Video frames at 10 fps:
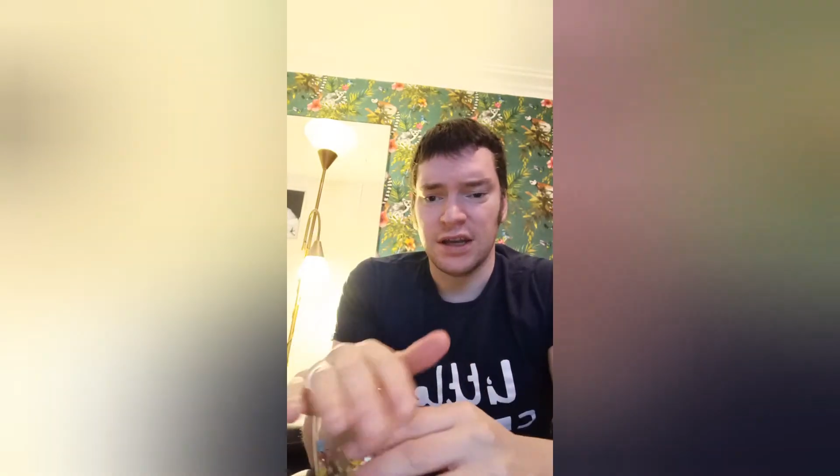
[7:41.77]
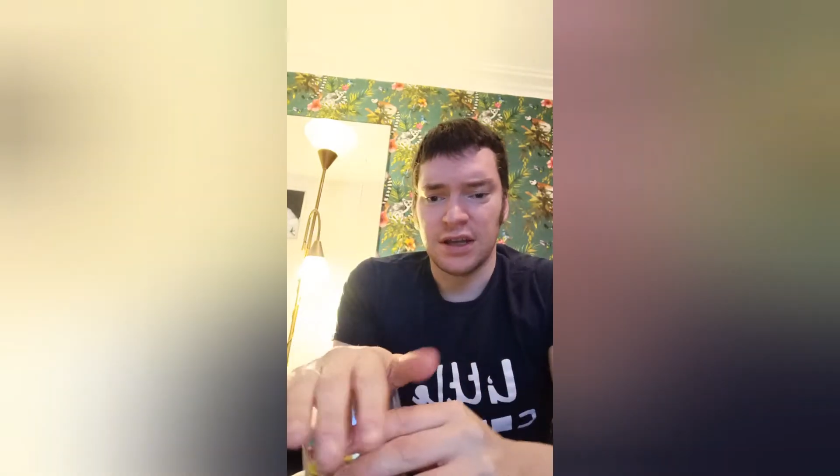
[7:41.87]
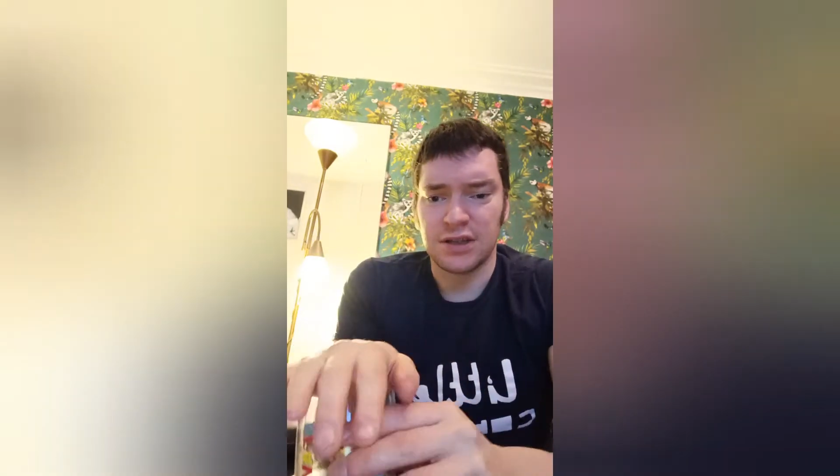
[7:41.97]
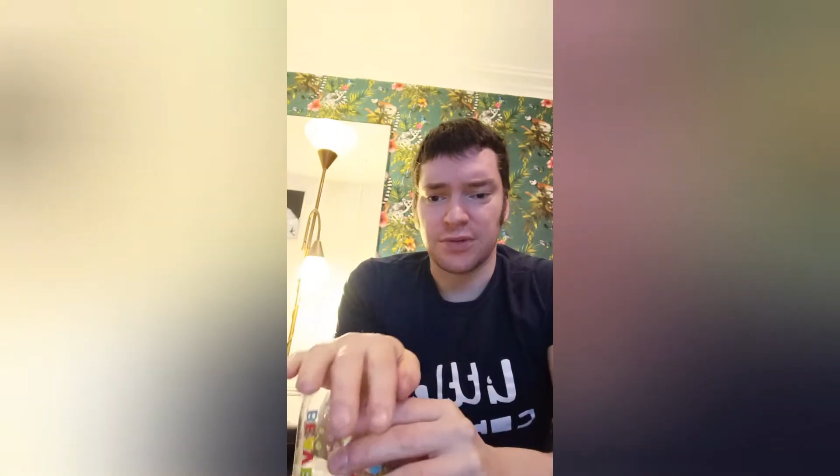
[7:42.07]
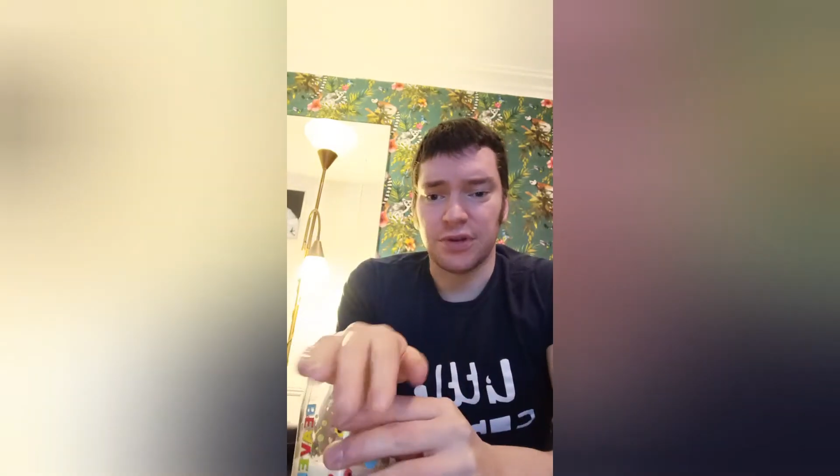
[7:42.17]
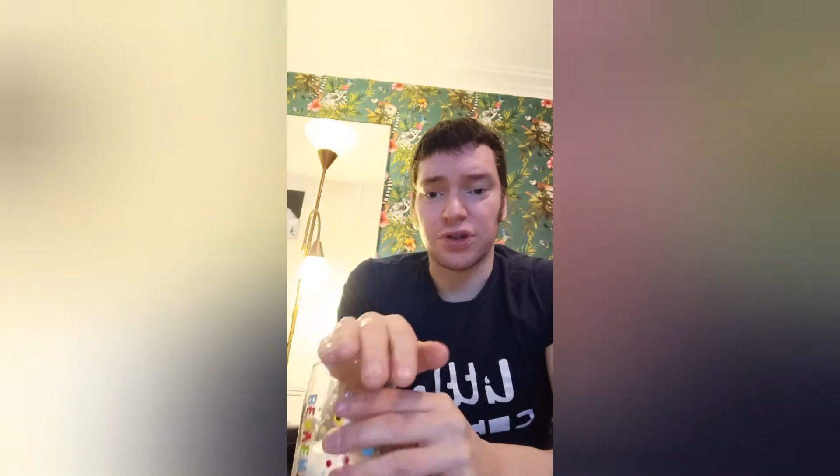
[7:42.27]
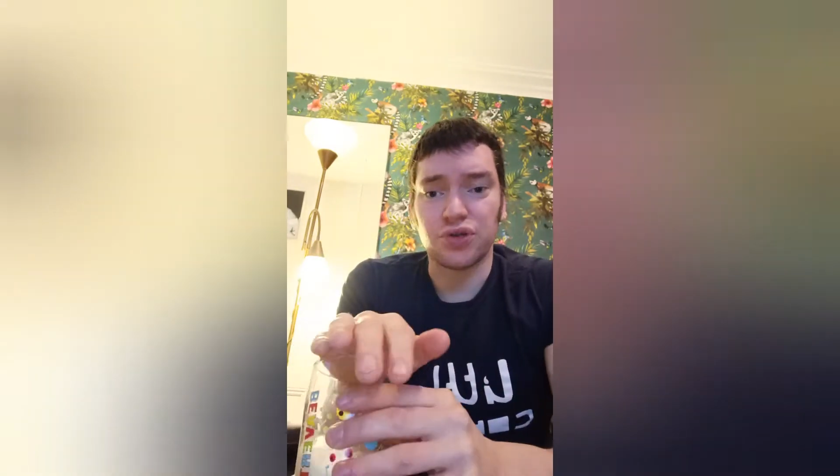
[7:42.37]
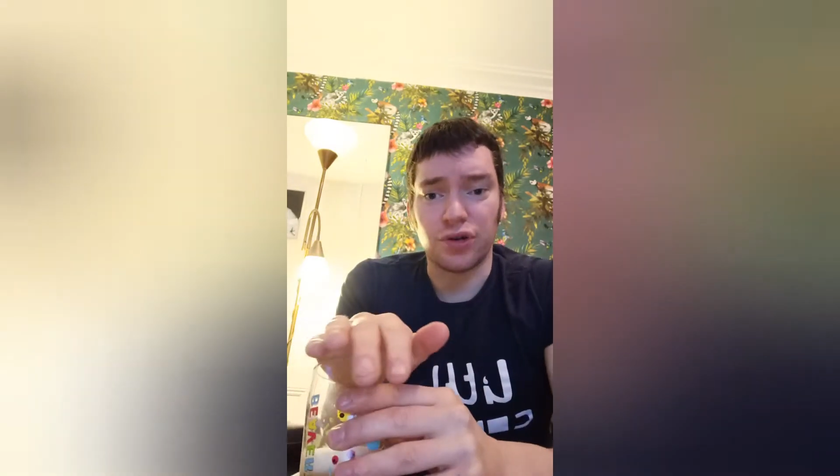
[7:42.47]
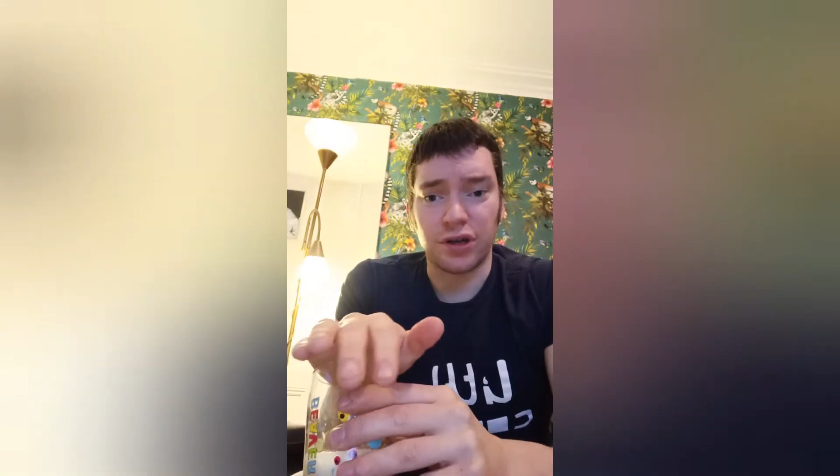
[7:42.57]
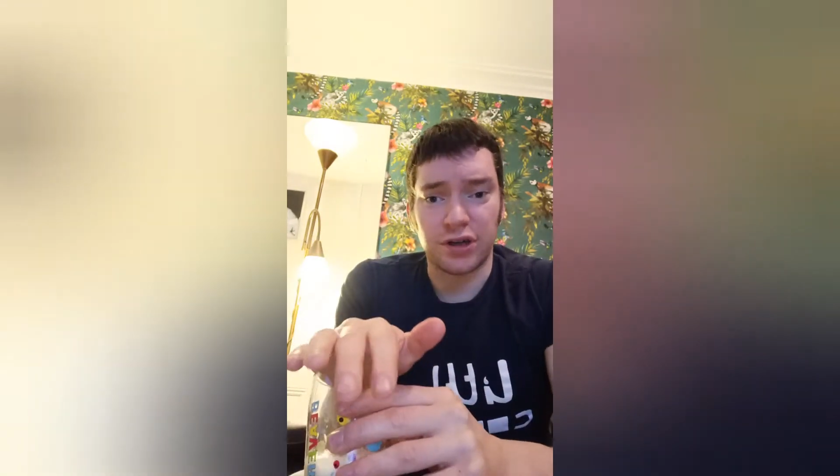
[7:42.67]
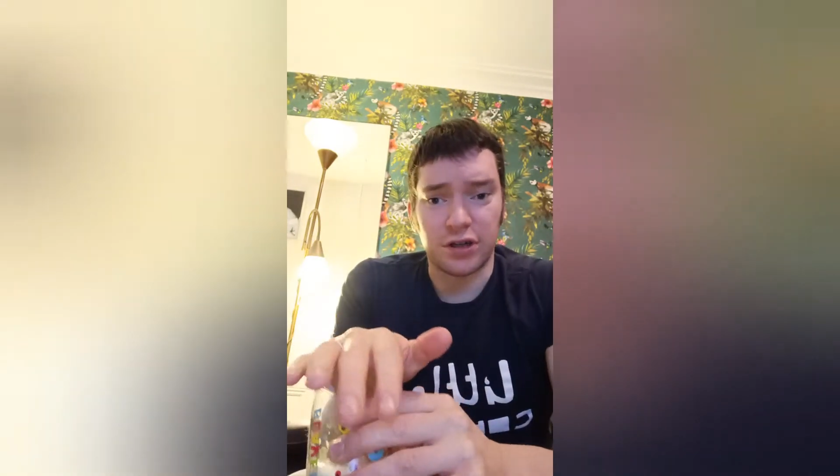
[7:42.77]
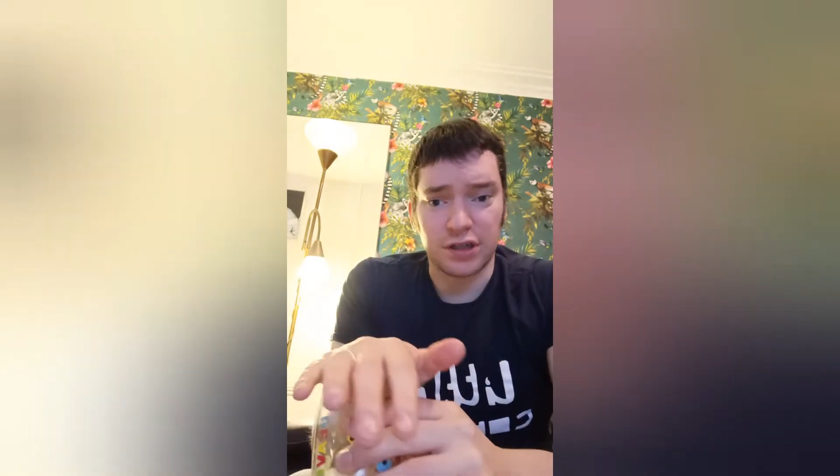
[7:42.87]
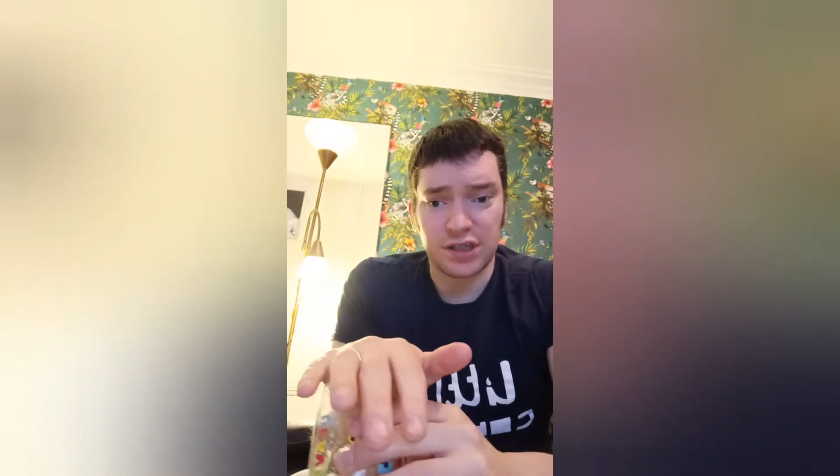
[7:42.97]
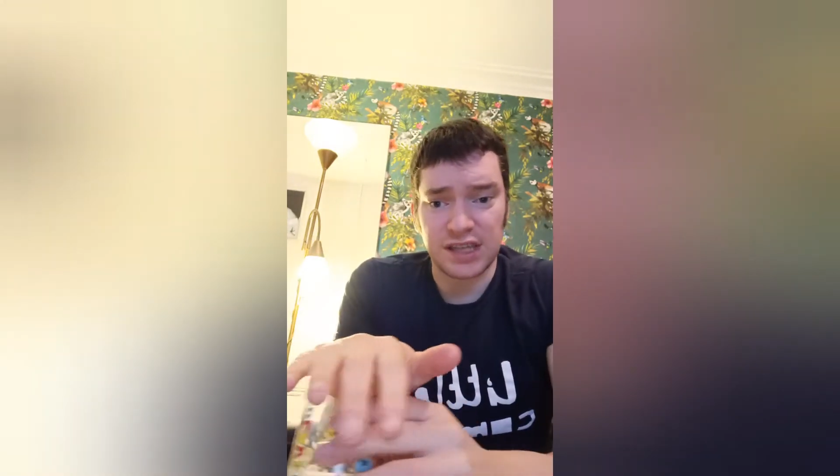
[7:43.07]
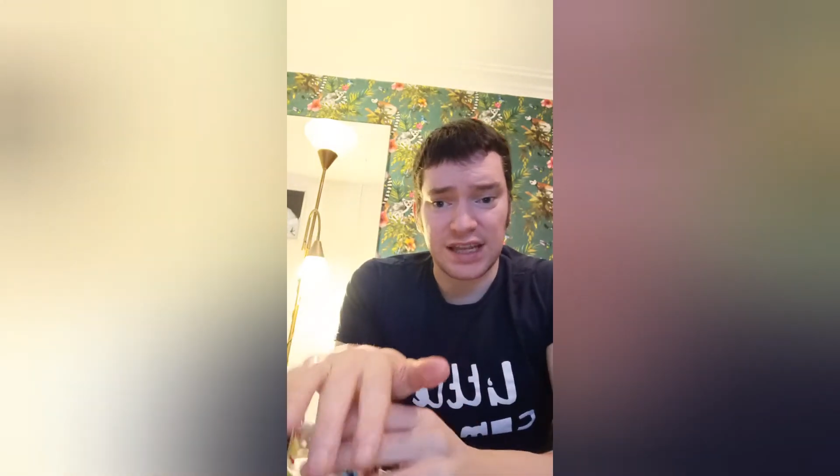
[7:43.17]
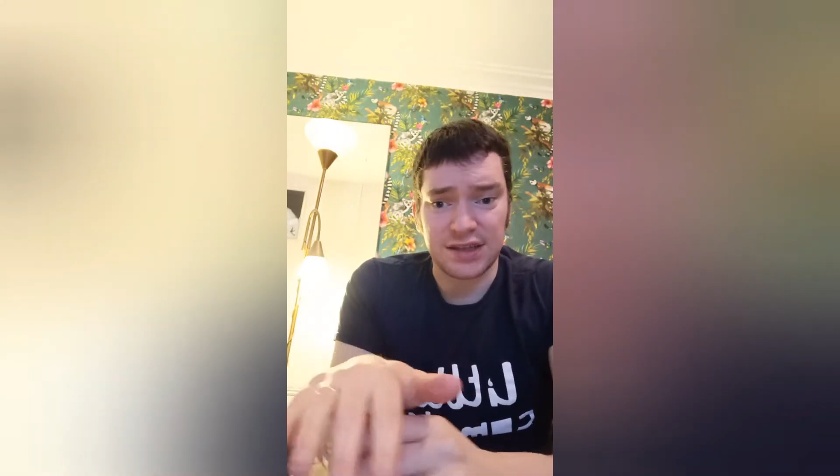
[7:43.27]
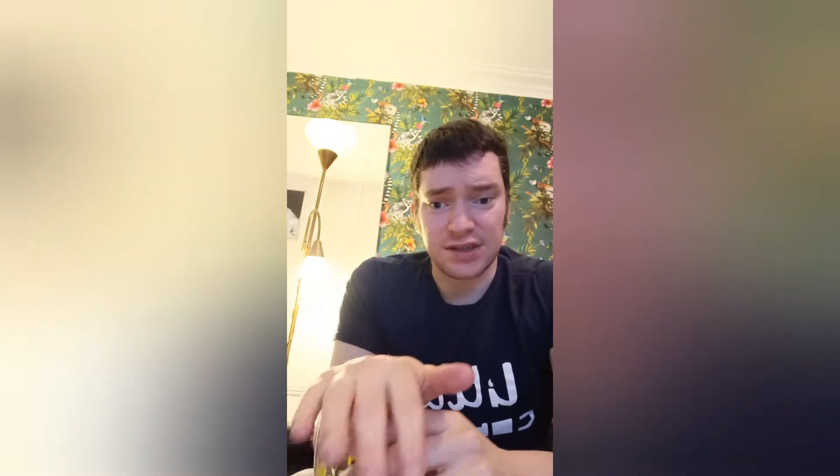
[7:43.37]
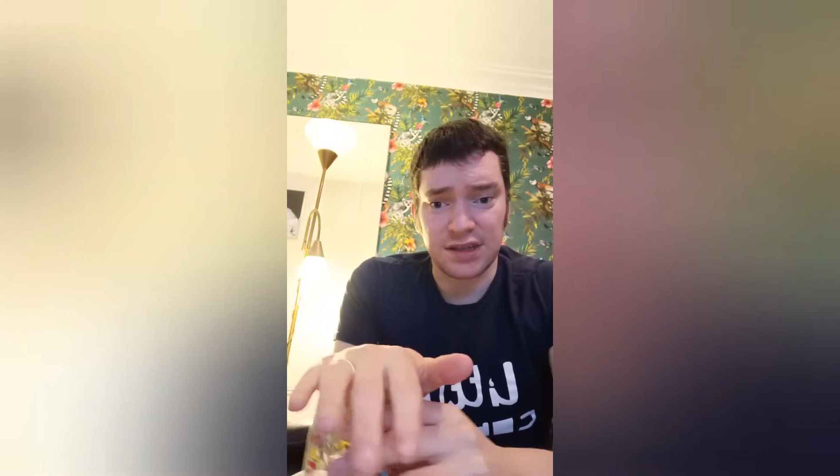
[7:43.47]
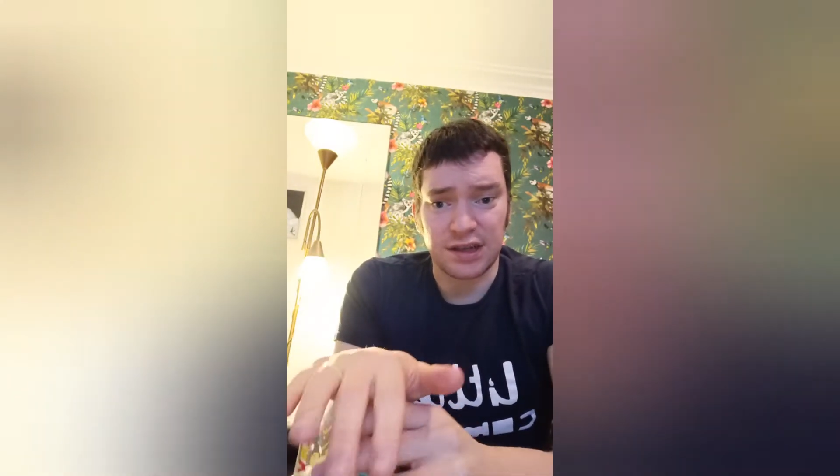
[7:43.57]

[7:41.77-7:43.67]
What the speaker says: some of the stronger scents